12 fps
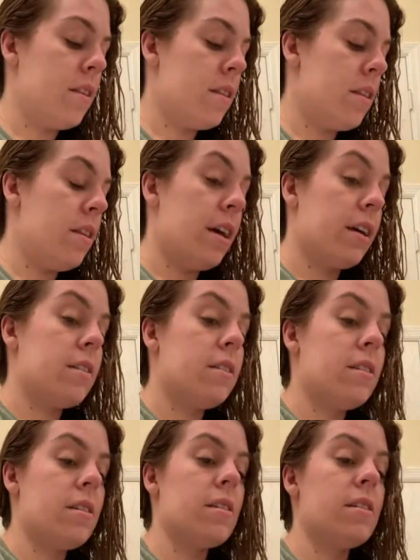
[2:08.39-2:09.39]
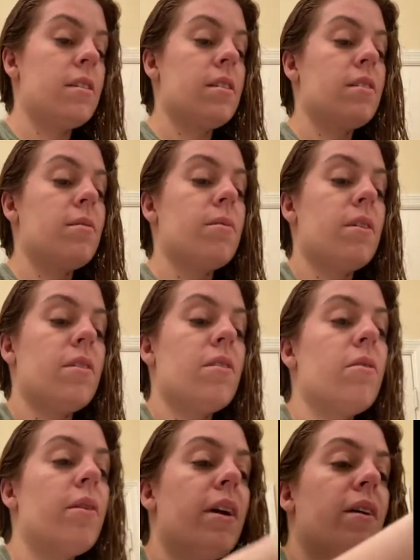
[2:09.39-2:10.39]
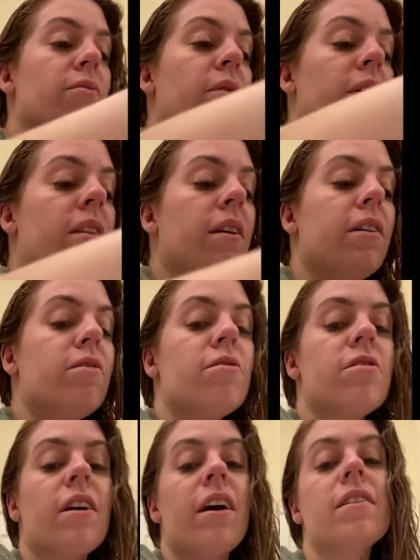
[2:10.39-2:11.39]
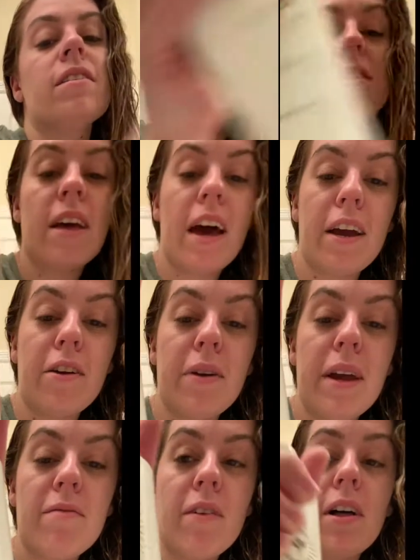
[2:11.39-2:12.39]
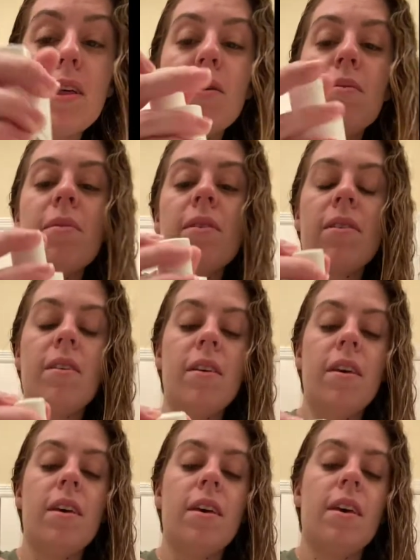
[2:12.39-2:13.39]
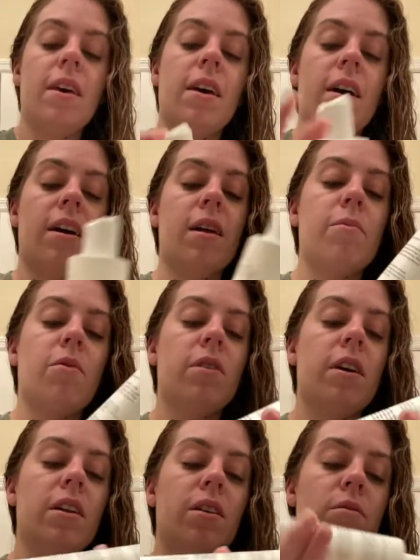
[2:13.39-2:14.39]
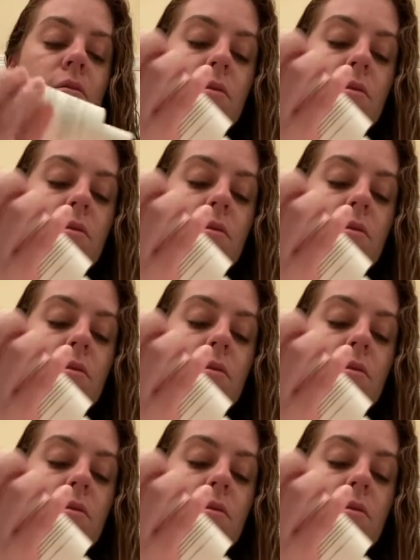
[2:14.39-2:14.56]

Next, I'm gonna go in with Innersense I Create Volume, and I'm only gonna use a